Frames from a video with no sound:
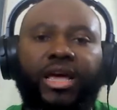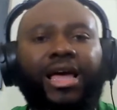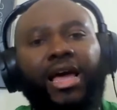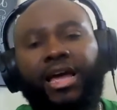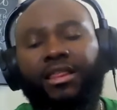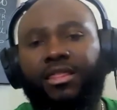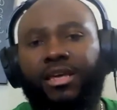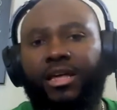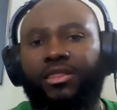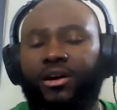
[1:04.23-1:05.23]
it. And
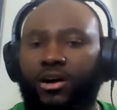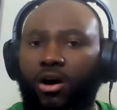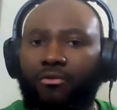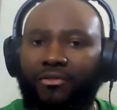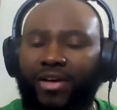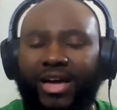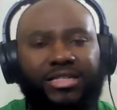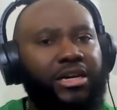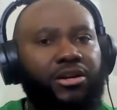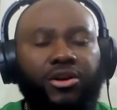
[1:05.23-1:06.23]
then the COVID
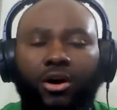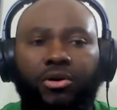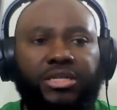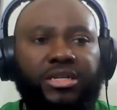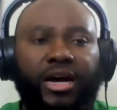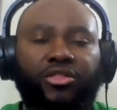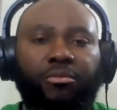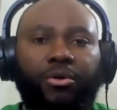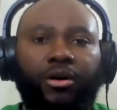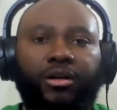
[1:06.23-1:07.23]
vaccine, no, it's not the
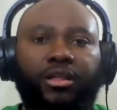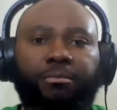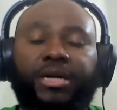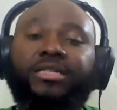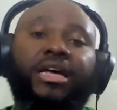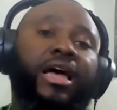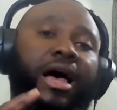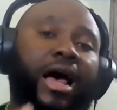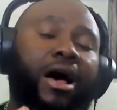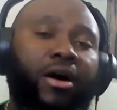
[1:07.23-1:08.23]
mark of the beast.
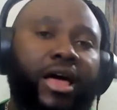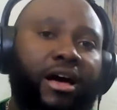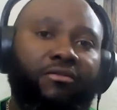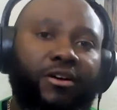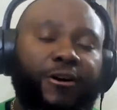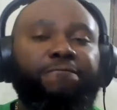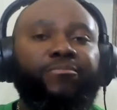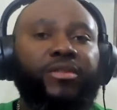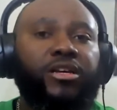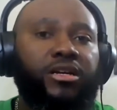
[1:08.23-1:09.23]
However,
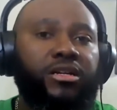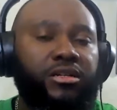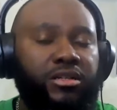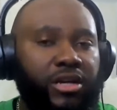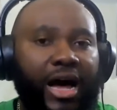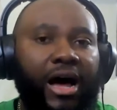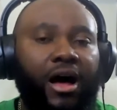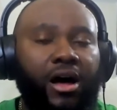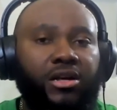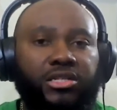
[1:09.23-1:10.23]

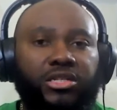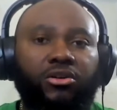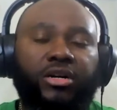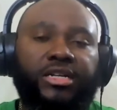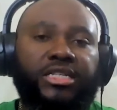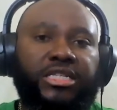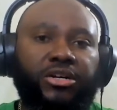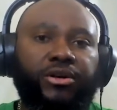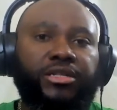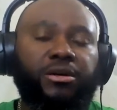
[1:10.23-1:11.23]
I also
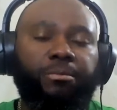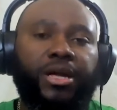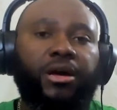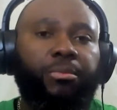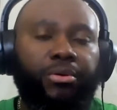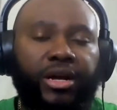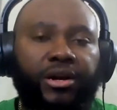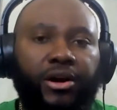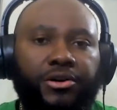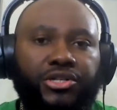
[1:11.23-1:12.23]
consider it to be a
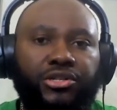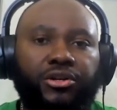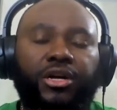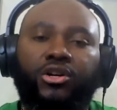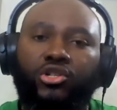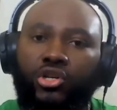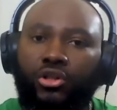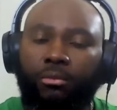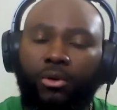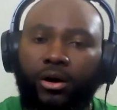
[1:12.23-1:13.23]
precursor to
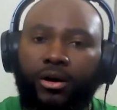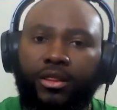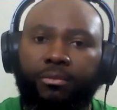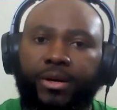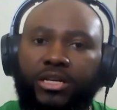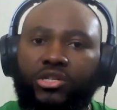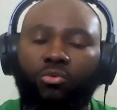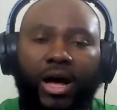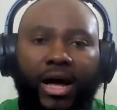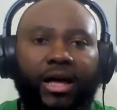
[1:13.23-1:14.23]
the mark of the beast.
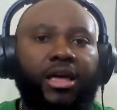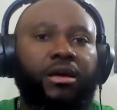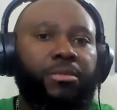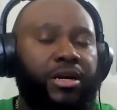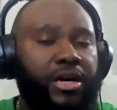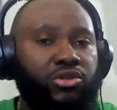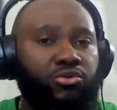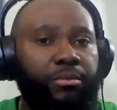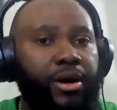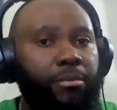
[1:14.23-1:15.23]
Why? Because
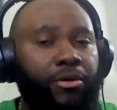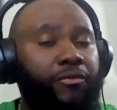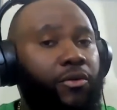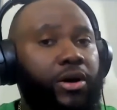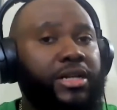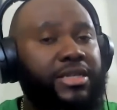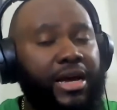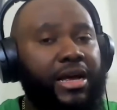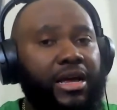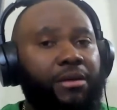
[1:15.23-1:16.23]
remember, for a
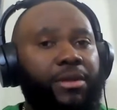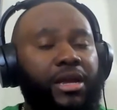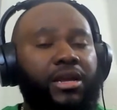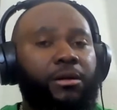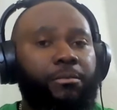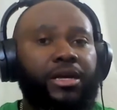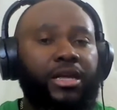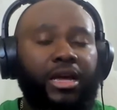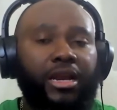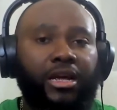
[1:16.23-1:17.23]
time in the
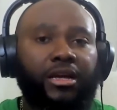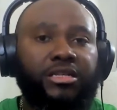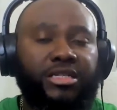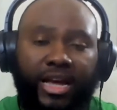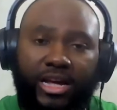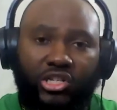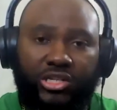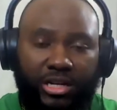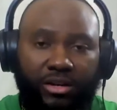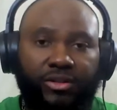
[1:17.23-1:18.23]
beginning
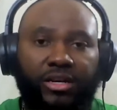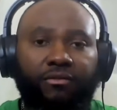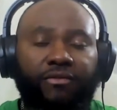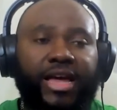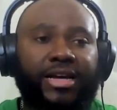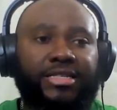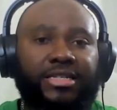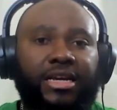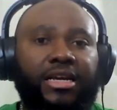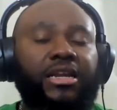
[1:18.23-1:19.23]
stages of the
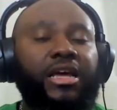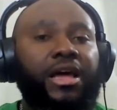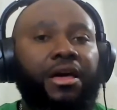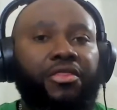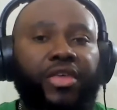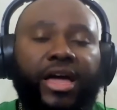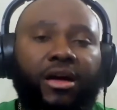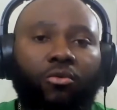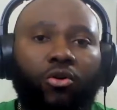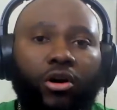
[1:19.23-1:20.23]
vaccine,
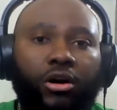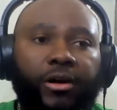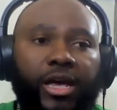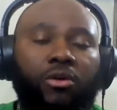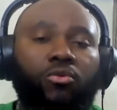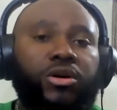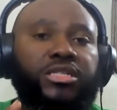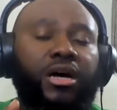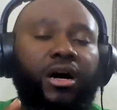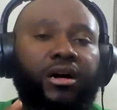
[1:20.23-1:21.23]
they were, it
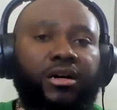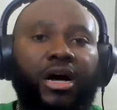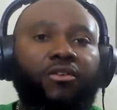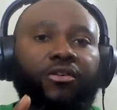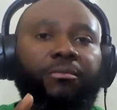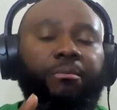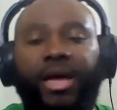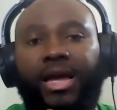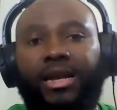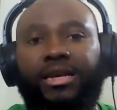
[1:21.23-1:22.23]
was a government
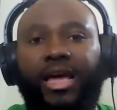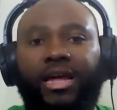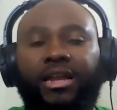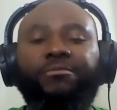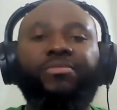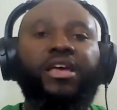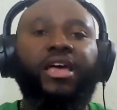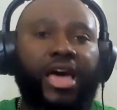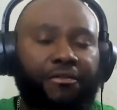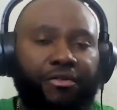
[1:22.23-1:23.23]
mandate
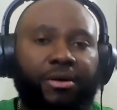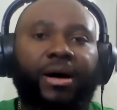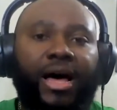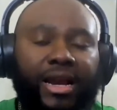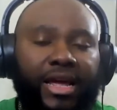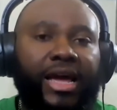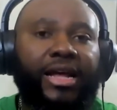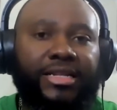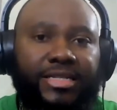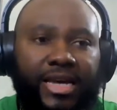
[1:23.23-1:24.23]
Everybody
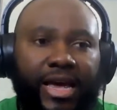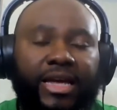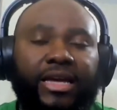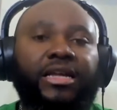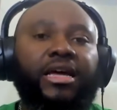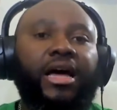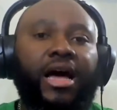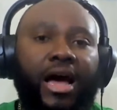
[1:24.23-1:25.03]
had to take it,